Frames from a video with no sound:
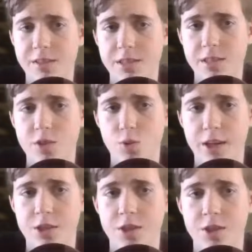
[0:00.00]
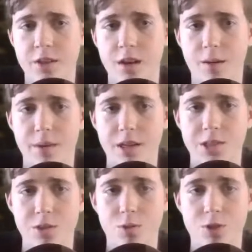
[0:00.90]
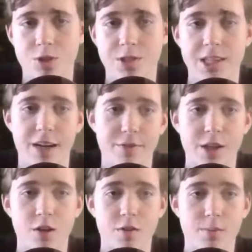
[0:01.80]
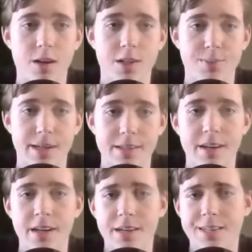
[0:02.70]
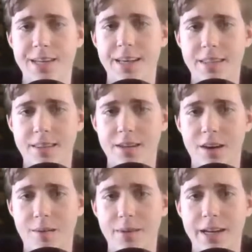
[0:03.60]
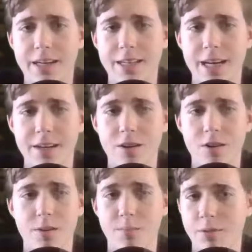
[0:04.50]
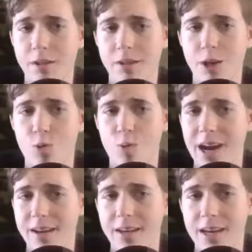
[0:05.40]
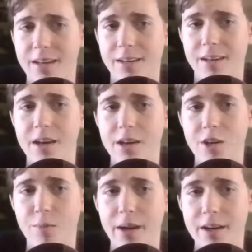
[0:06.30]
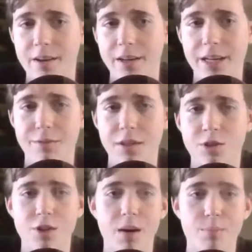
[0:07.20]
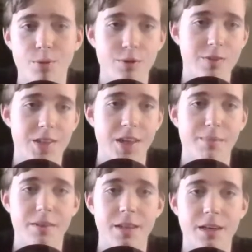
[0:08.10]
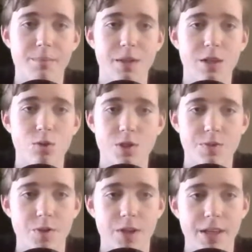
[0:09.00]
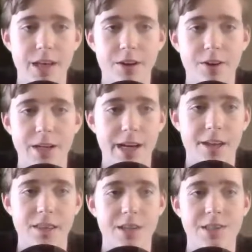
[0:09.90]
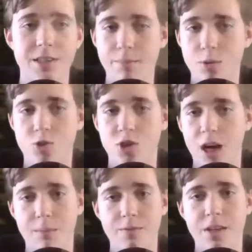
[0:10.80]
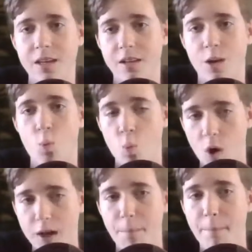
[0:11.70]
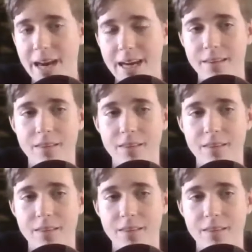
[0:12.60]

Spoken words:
the situation to the Combine soldiers staffing Nova Prospekt, saying that the Combine intend on completely eradicating humanity if they do not prove to them that they can be useful in carrying out this simple job of killing one man.